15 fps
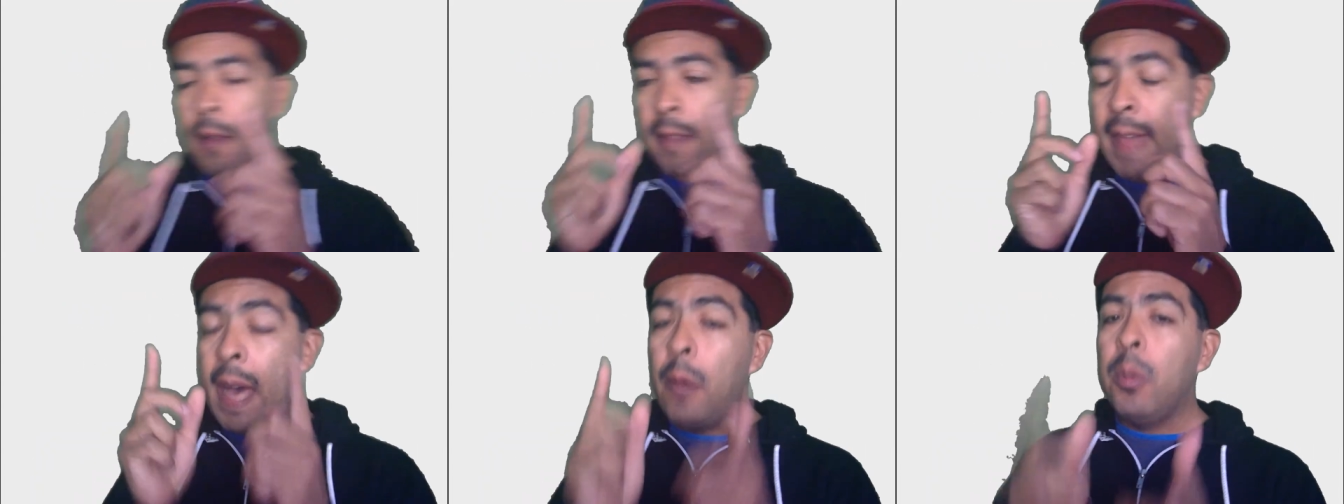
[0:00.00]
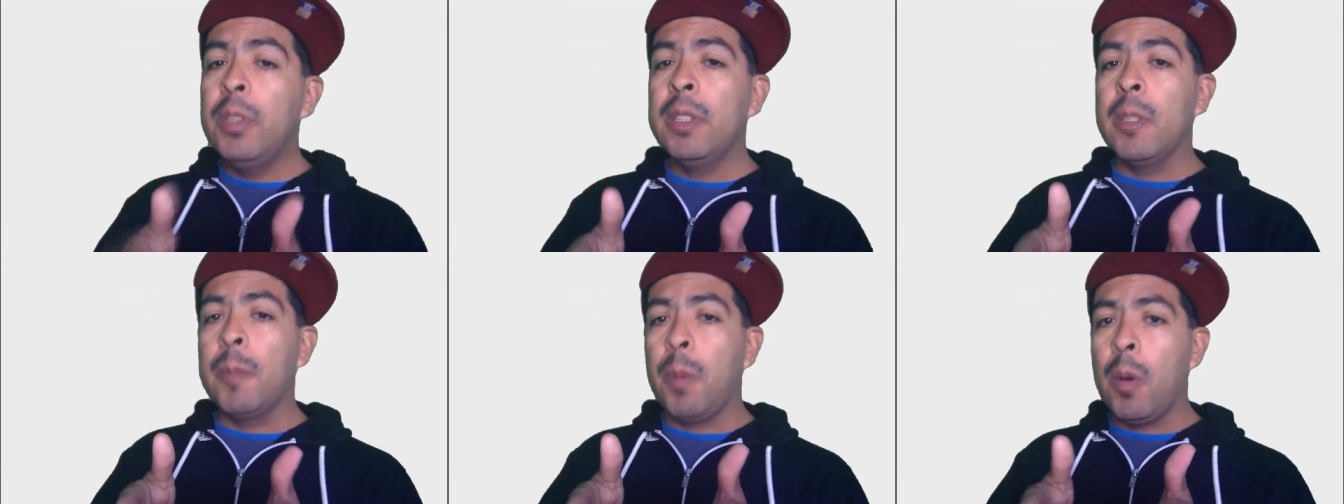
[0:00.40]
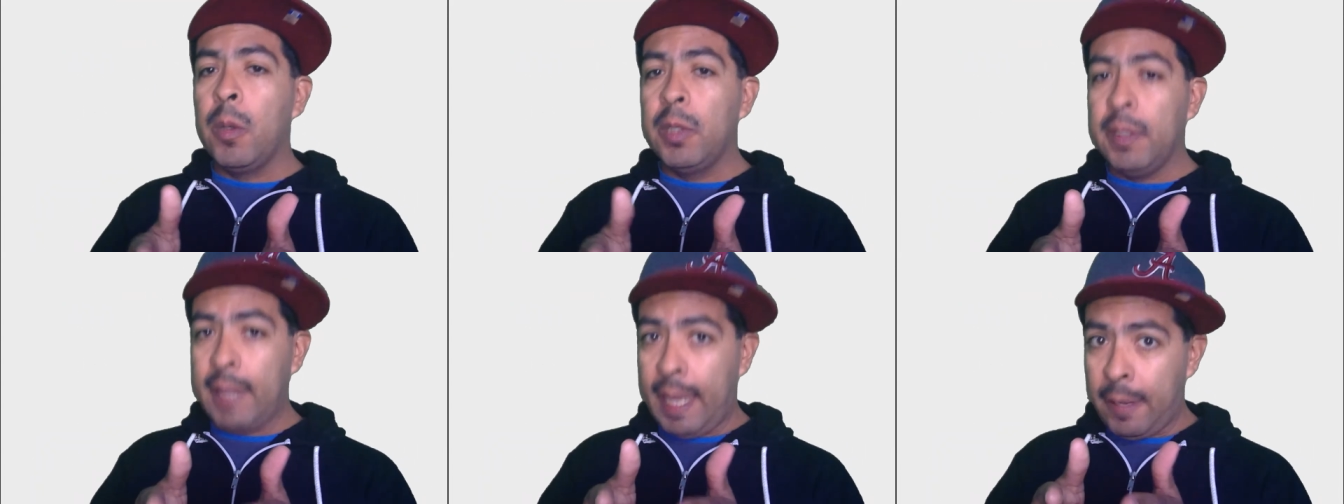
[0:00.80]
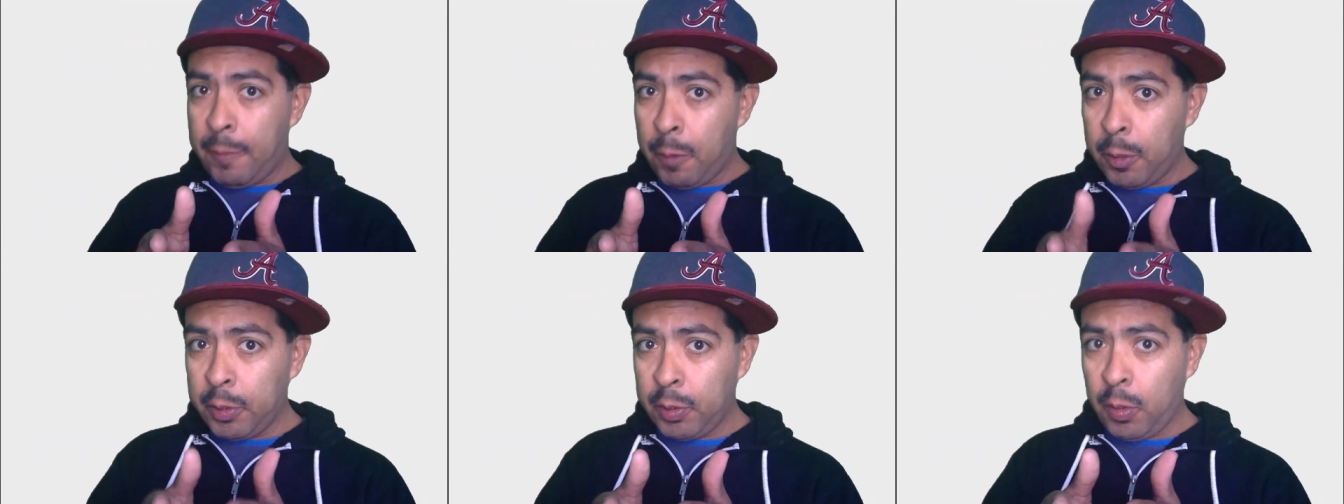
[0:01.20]
that was the approach that I
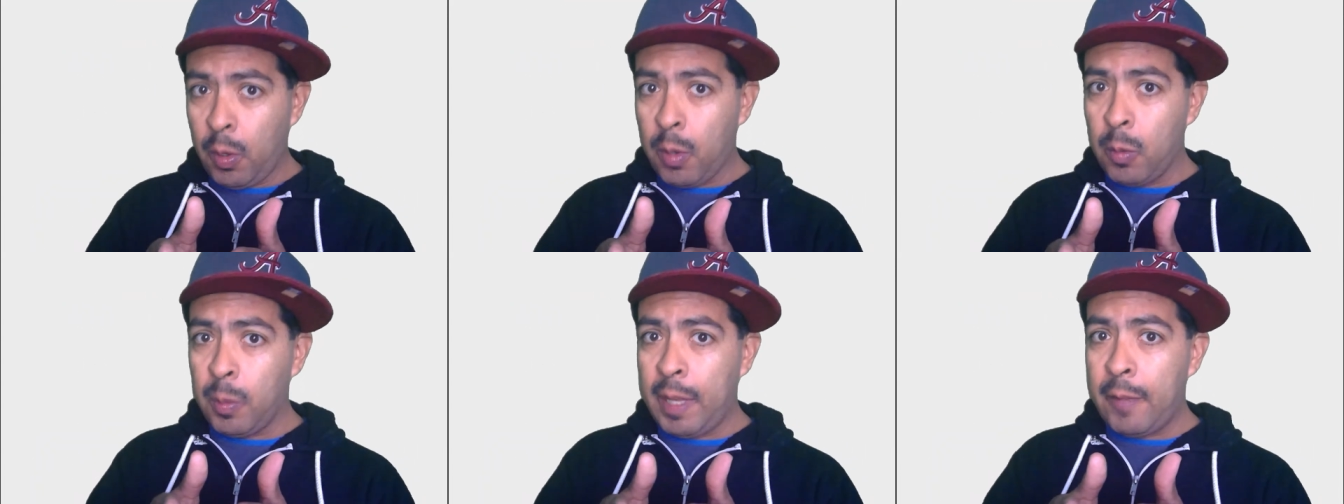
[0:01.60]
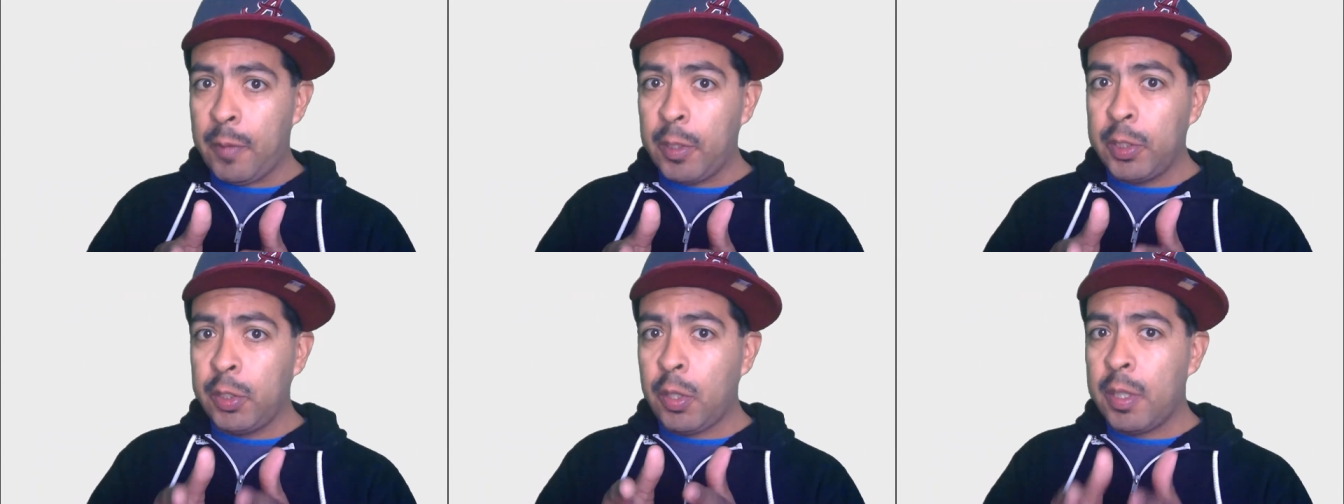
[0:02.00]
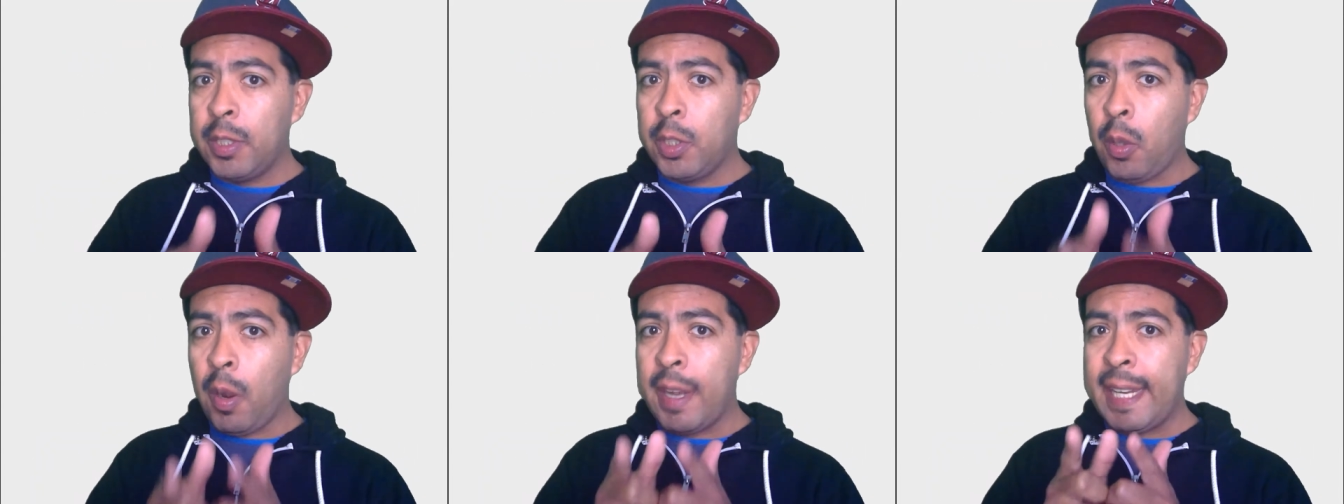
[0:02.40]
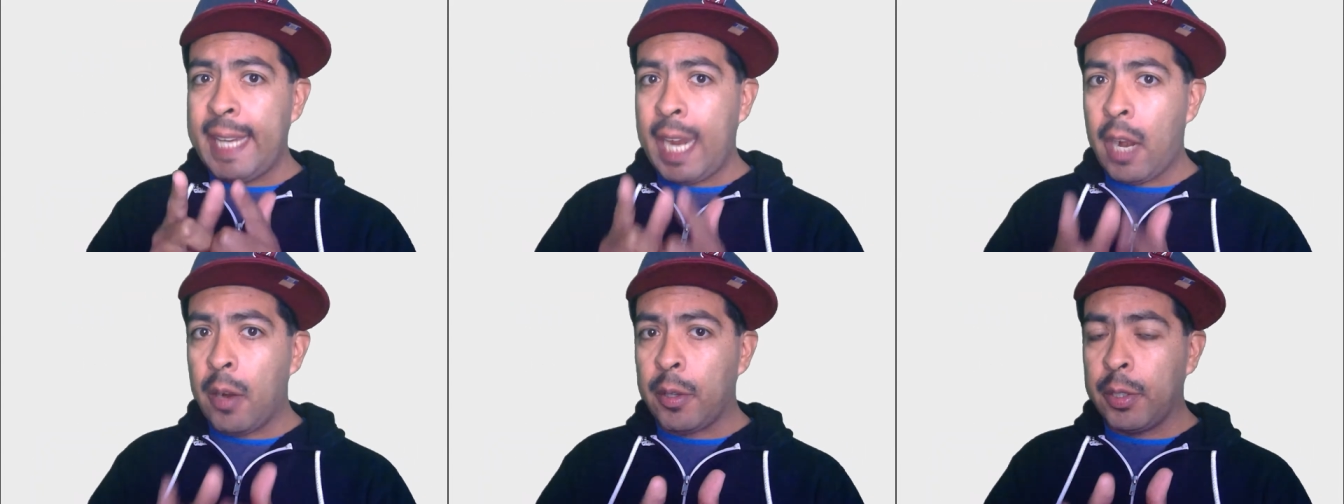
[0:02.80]
first learned when I first started drawing
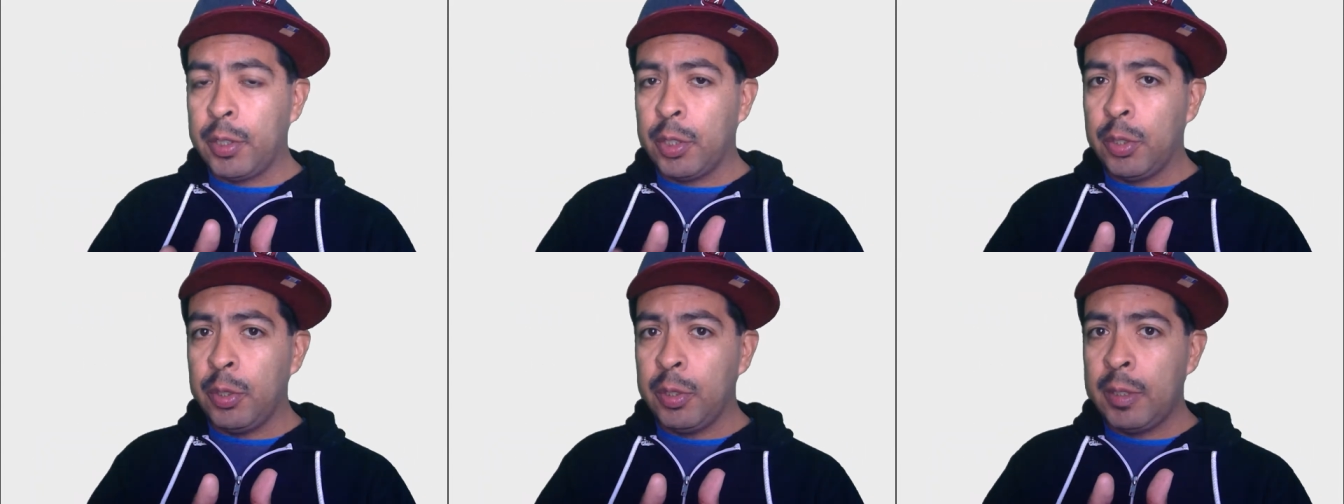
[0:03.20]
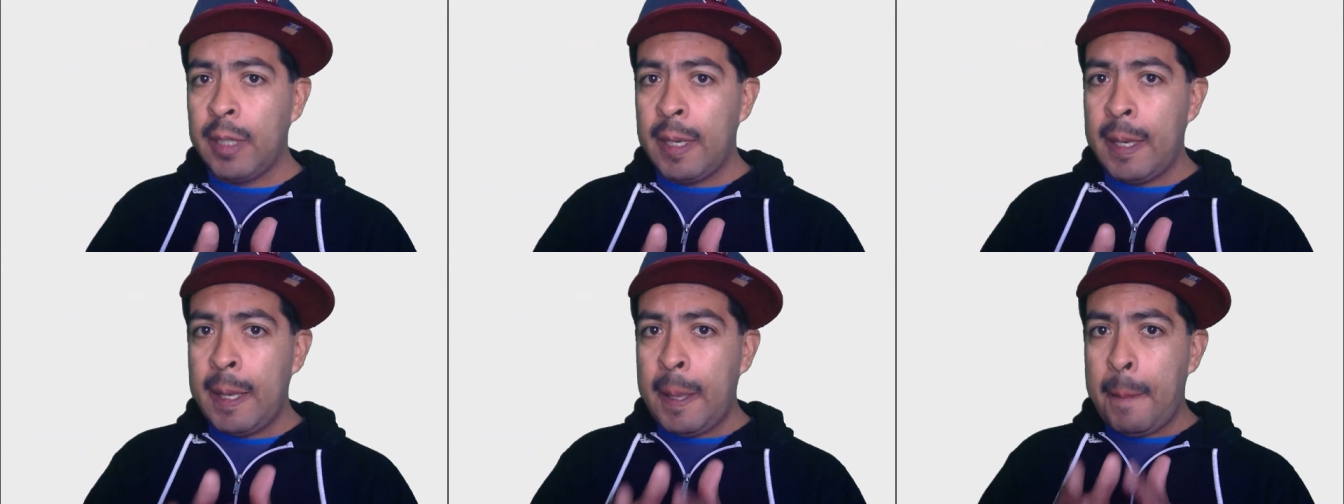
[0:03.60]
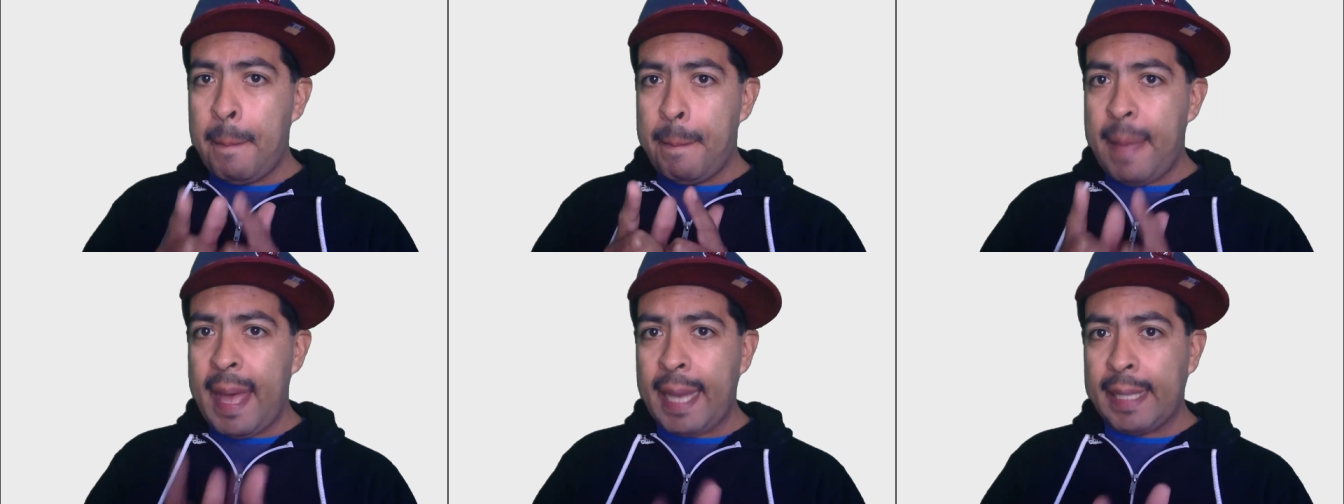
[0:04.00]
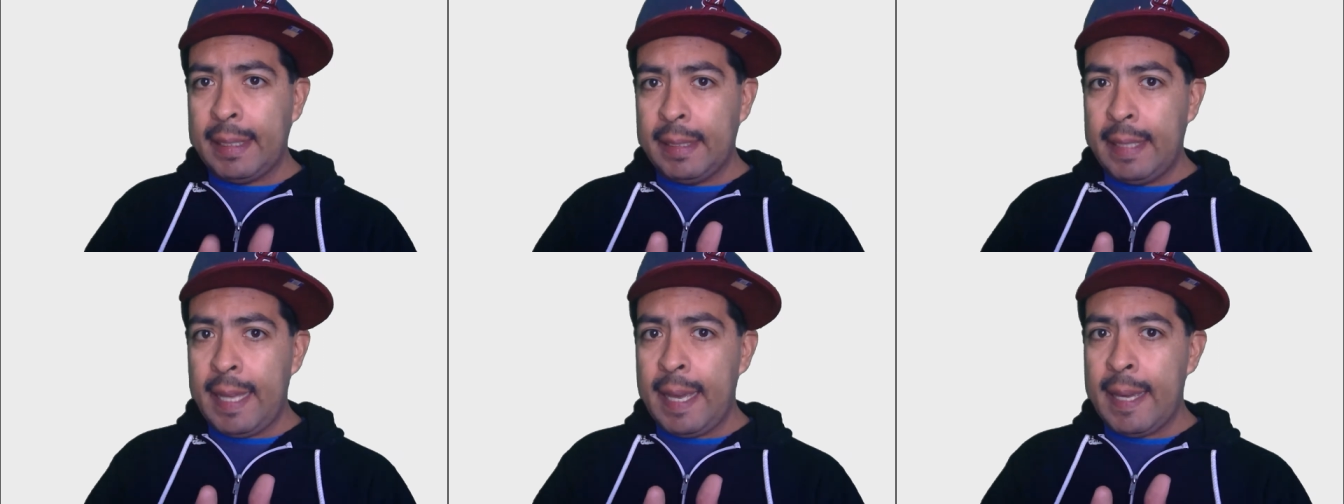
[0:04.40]
caricatures back in
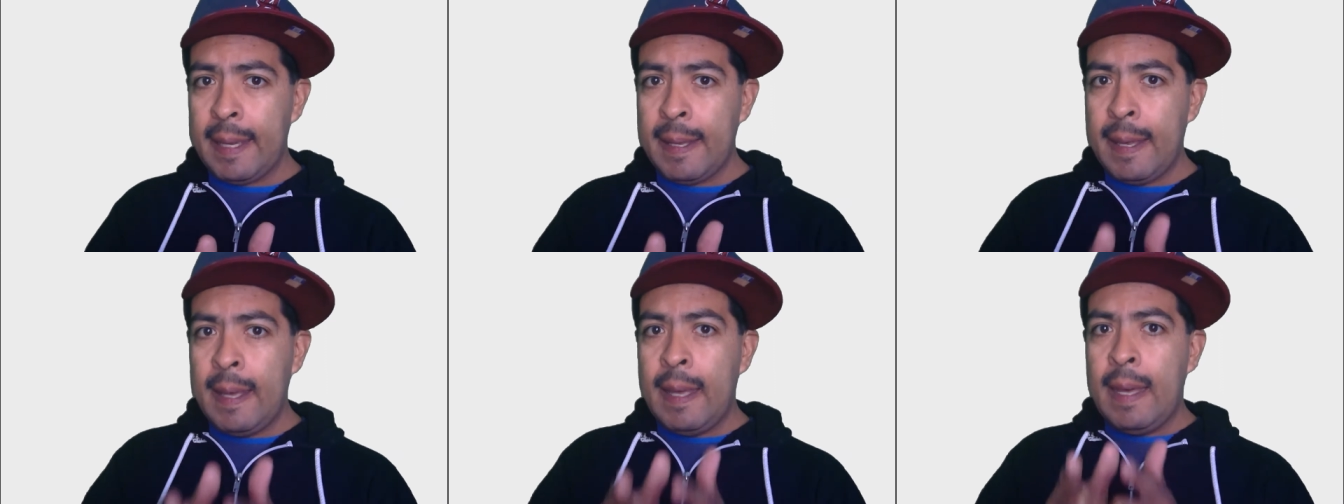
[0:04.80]
the day.